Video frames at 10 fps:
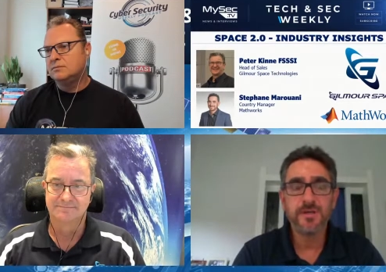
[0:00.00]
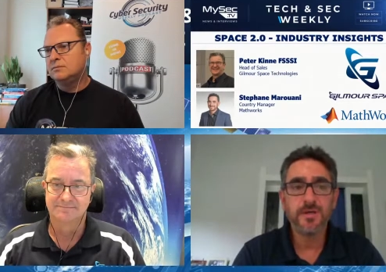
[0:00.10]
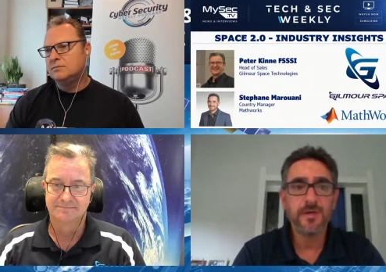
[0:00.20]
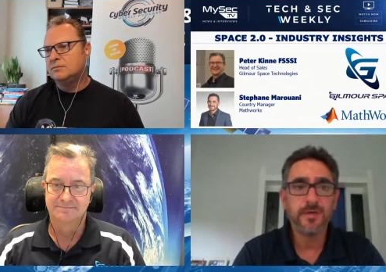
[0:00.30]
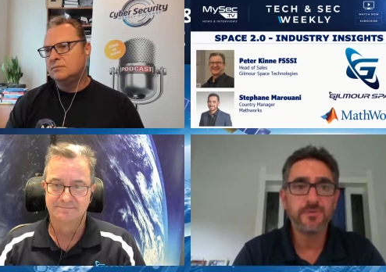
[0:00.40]

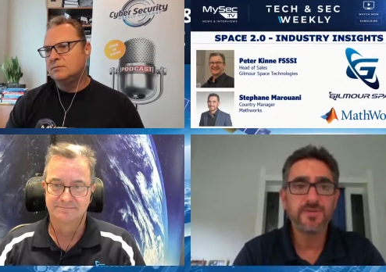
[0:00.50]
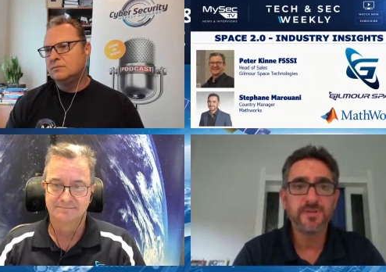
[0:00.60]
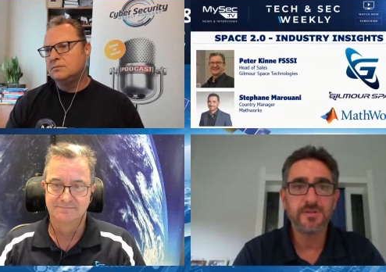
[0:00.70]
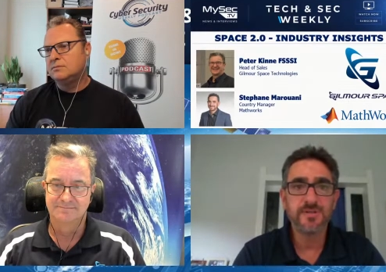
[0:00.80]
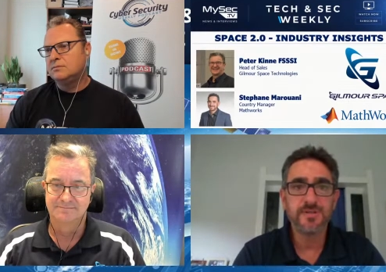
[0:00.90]
Speaker 1: recent
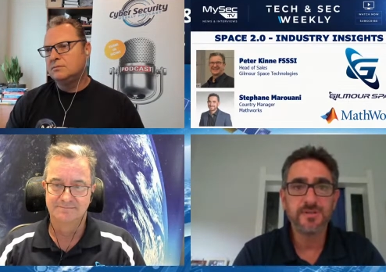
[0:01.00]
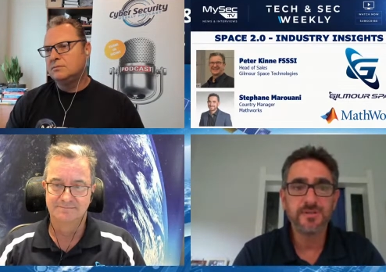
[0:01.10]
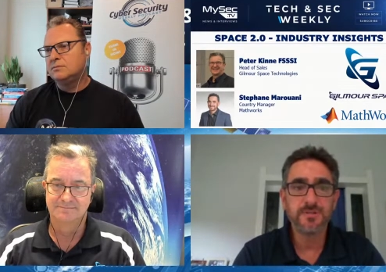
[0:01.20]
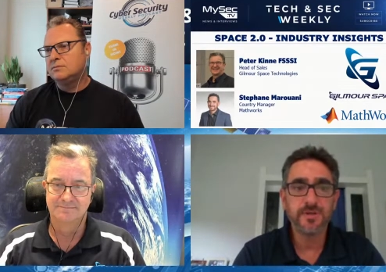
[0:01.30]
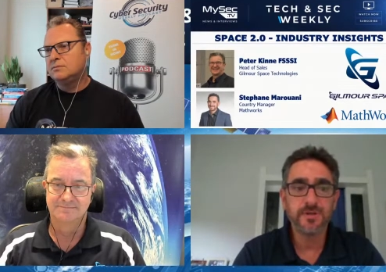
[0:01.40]
years, quite
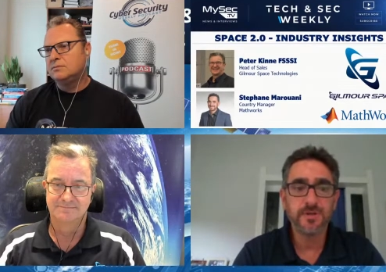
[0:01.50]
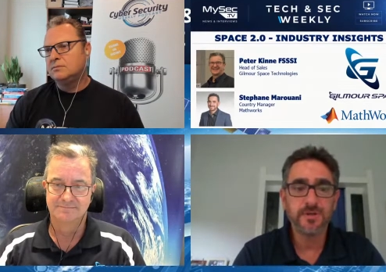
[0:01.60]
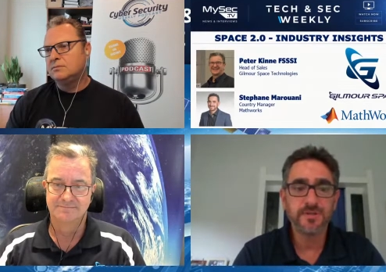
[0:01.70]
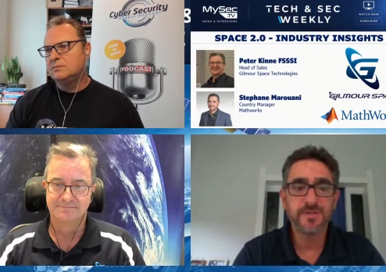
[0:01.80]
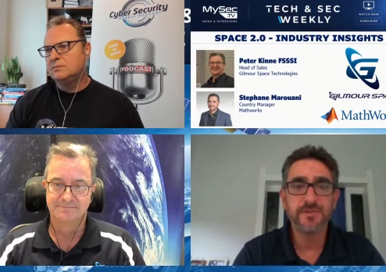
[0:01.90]
a, a
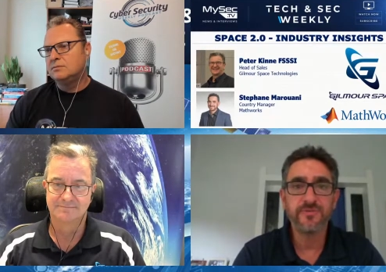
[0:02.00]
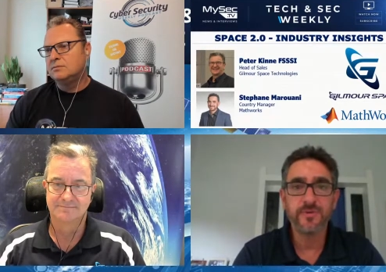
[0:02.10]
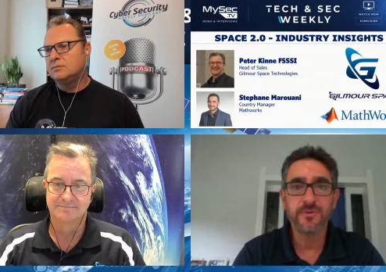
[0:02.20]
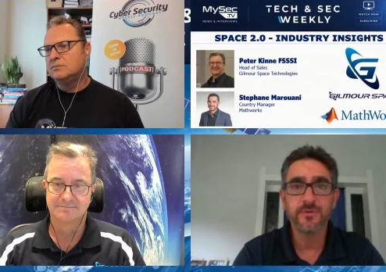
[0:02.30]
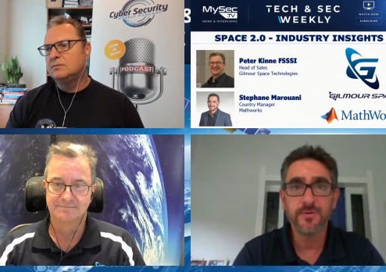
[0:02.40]
significant
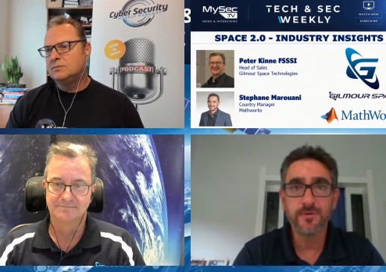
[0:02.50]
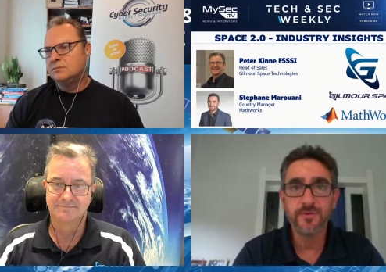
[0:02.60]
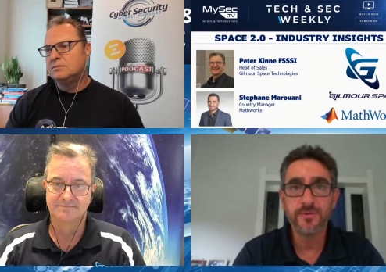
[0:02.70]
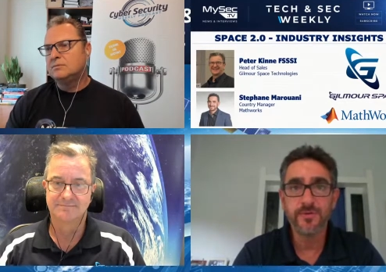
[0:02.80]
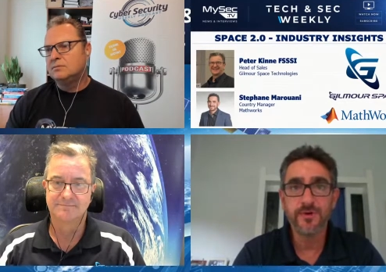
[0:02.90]
growth
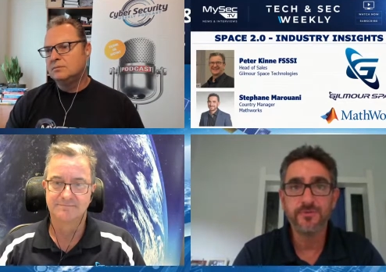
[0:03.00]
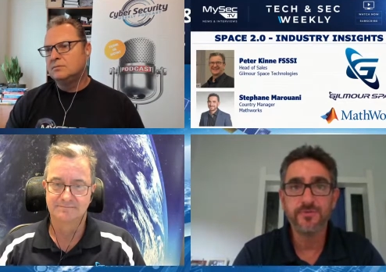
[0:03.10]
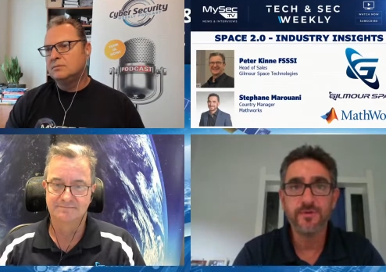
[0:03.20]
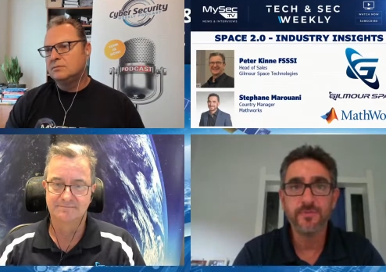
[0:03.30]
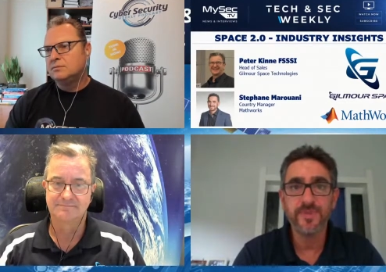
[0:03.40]
uh, from
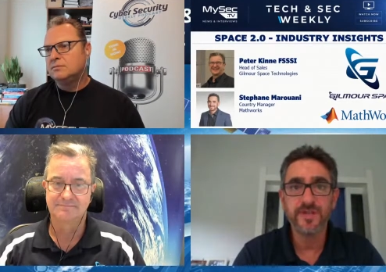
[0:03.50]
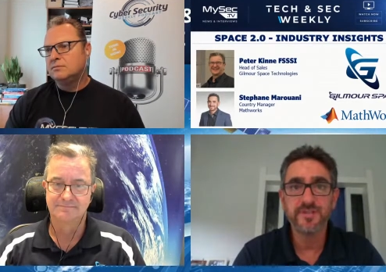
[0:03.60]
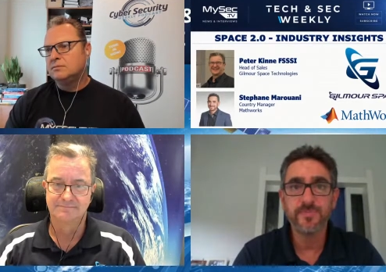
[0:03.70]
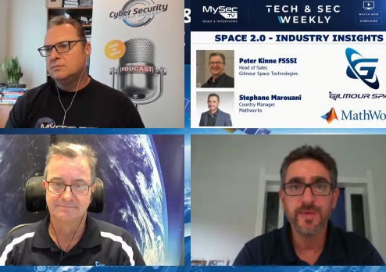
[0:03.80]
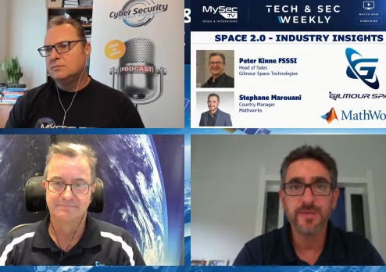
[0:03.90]
that space.